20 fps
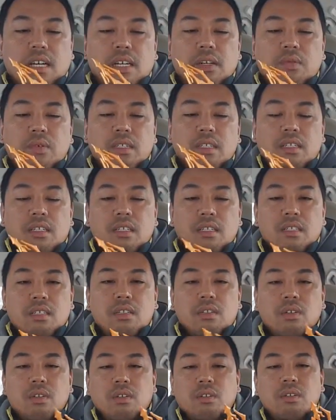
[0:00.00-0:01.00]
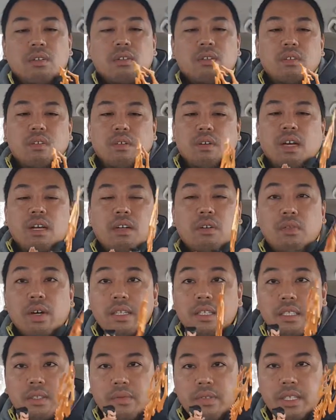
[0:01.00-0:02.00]
I don't want
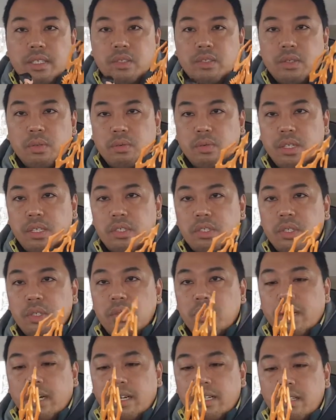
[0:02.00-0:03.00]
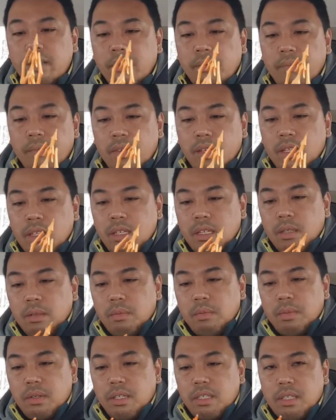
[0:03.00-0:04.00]
this video to run too long,
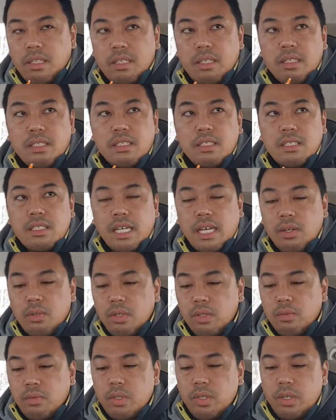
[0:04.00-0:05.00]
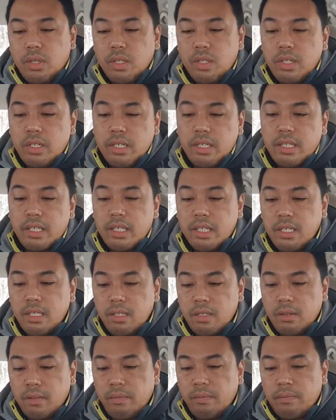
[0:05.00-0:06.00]
but this is how it would look.
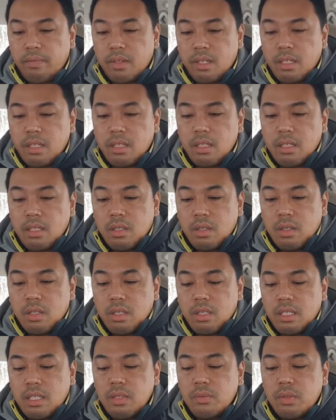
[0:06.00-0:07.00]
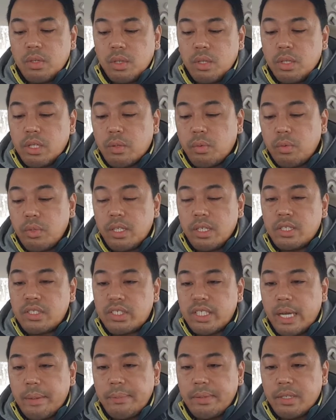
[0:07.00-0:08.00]
He would look with a
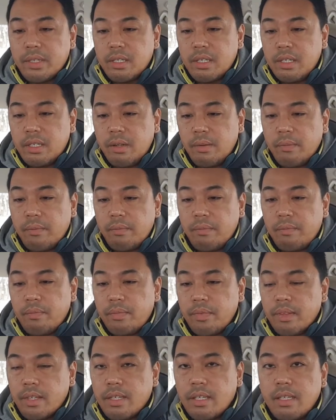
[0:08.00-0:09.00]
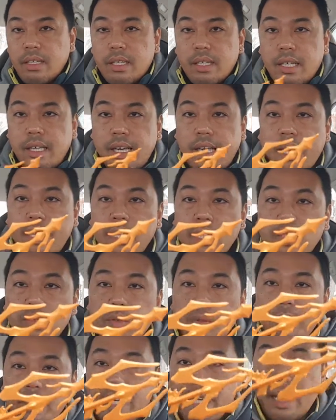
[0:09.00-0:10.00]
scepter and the
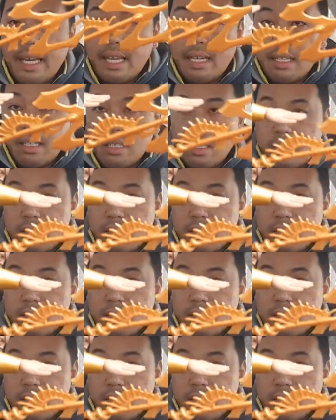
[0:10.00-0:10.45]
swimming hand.